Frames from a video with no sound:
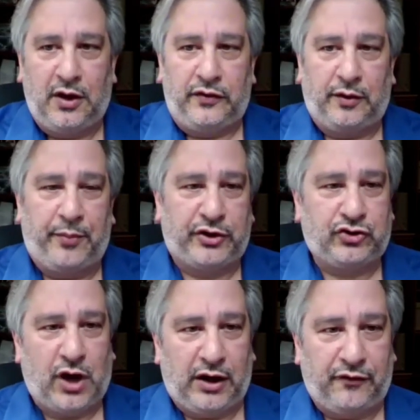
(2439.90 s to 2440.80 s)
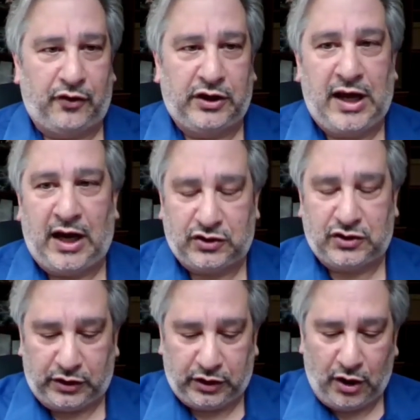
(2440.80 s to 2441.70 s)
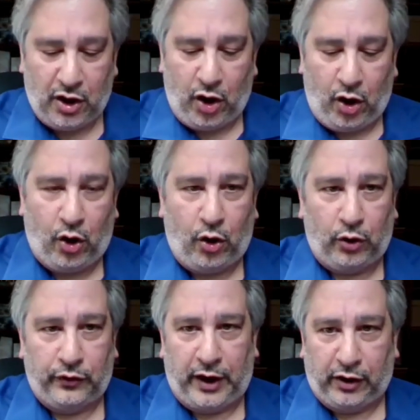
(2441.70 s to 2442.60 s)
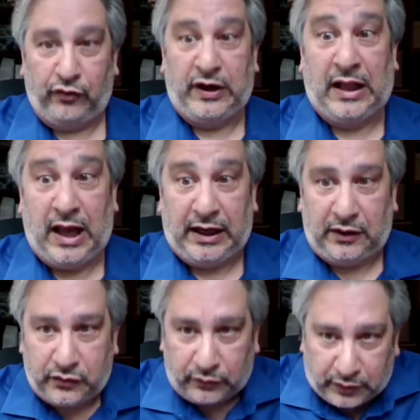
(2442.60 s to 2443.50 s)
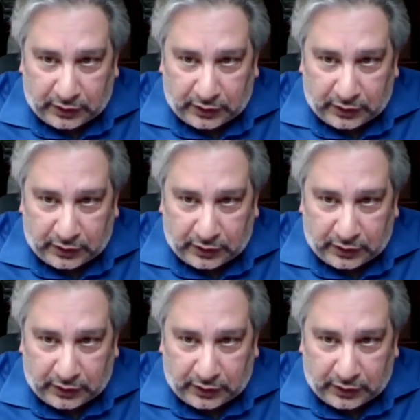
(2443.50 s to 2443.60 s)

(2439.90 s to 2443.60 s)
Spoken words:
the bus driver can actually hold a green light so